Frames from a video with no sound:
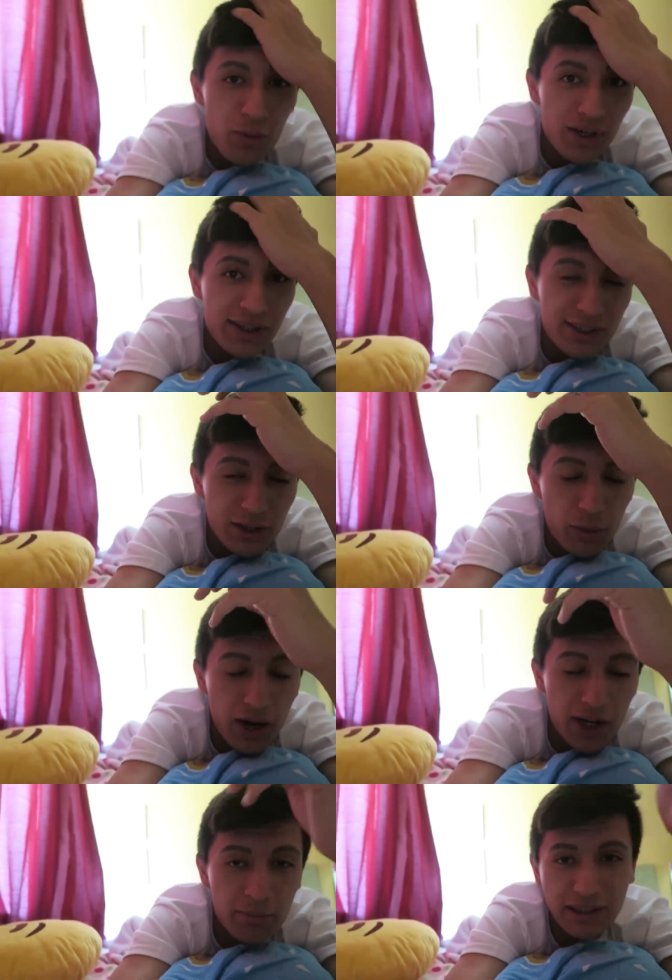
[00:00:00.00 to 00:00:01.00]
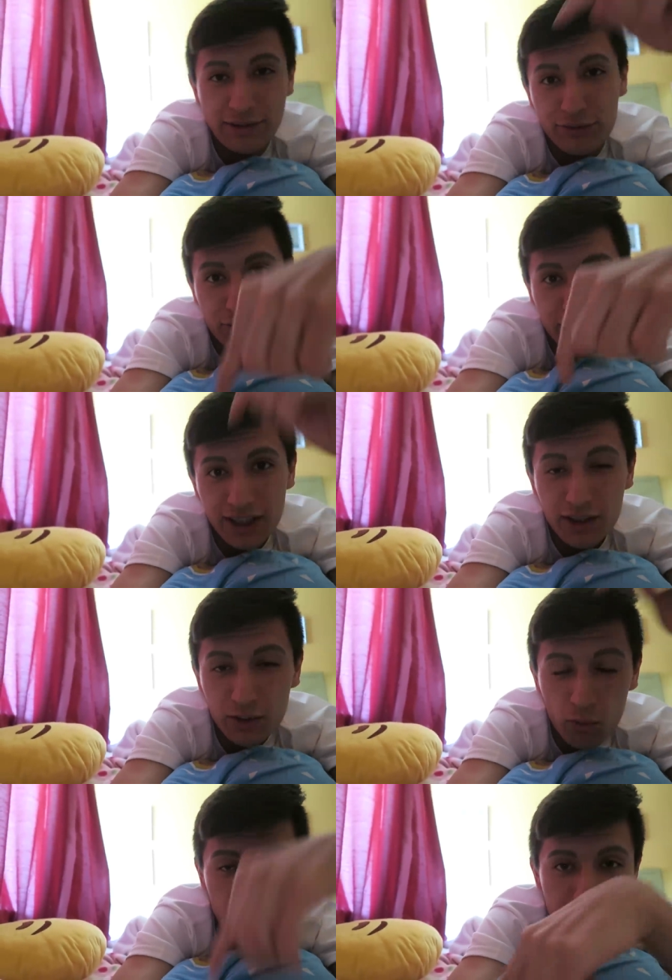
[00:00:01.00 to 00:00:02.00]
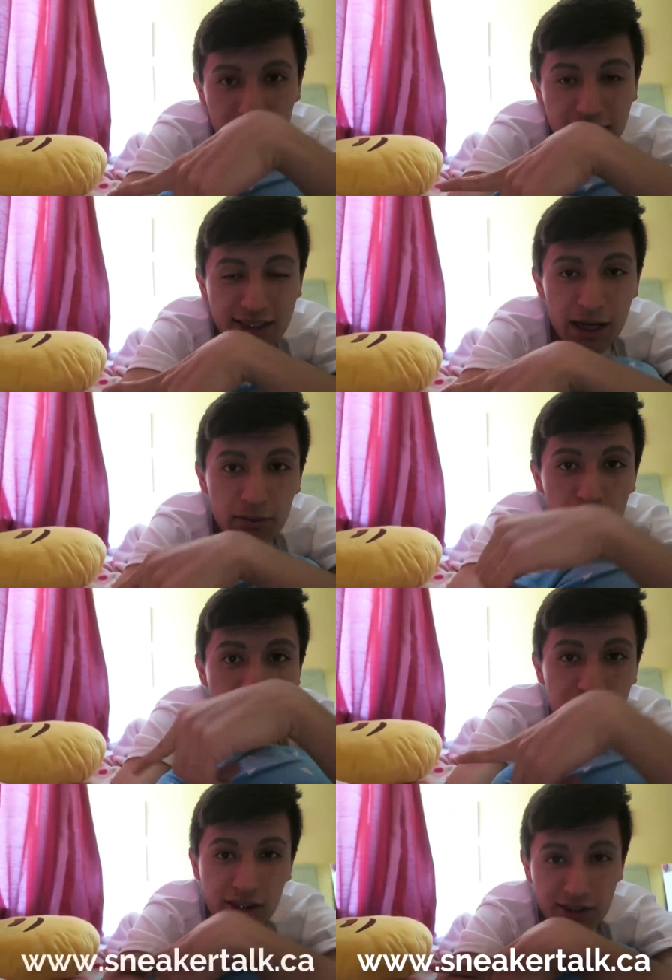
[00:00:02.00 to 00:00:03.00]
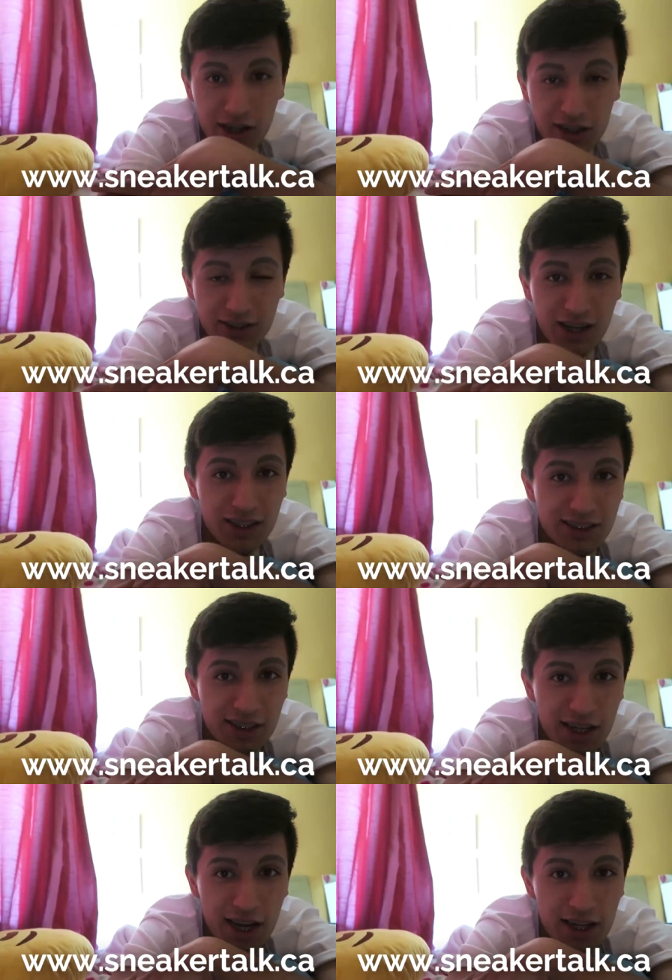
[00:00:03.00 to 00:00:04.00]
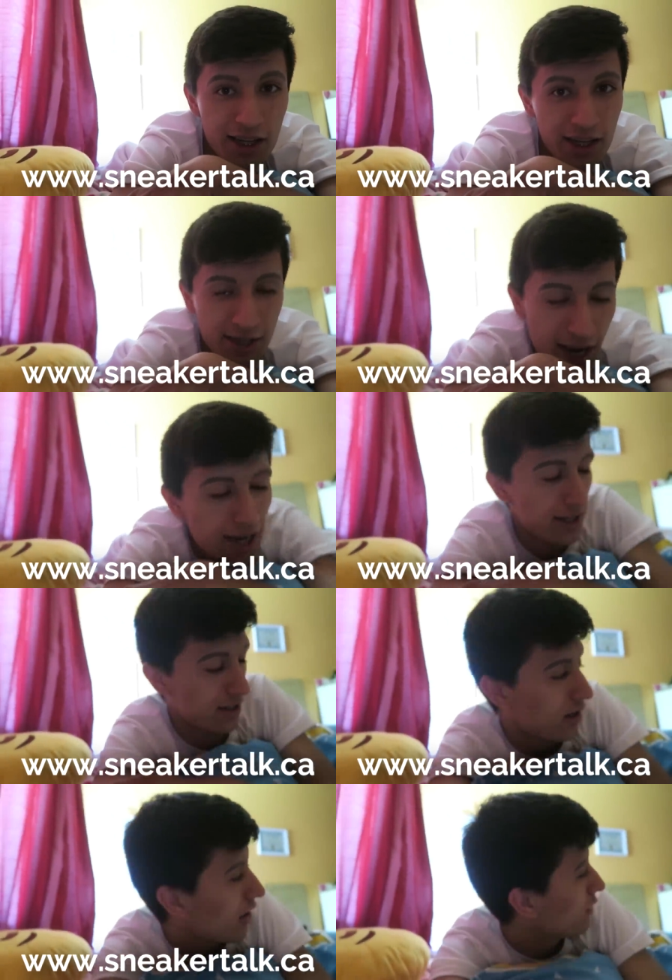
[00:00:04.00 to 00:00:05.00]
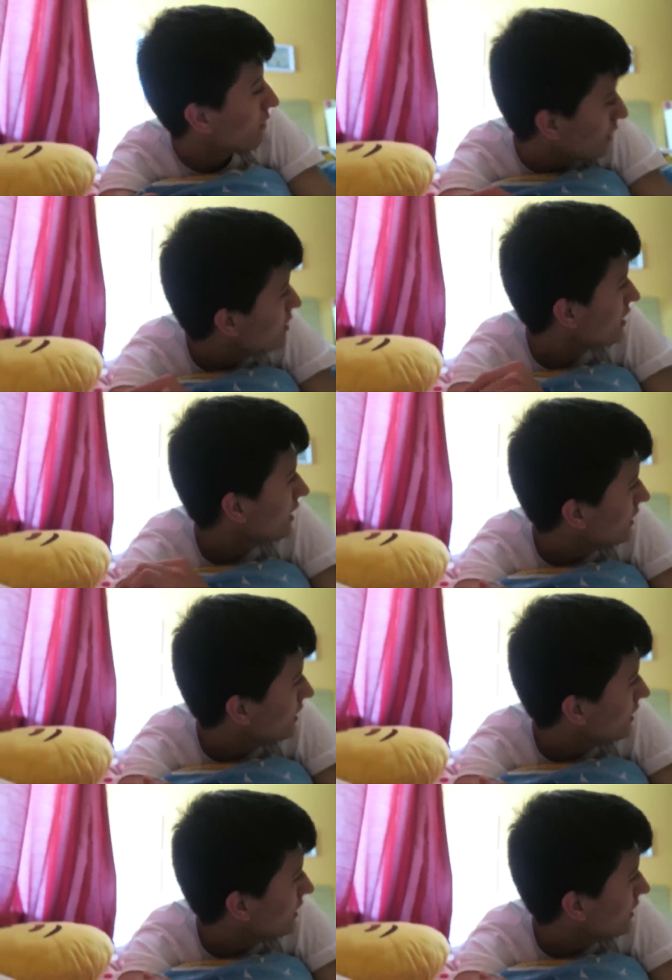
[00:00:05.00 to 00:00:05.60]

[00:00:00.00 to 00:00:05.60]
one, go get them. It's free. Website is down below, sneakertalk.ca. Natty, are you using the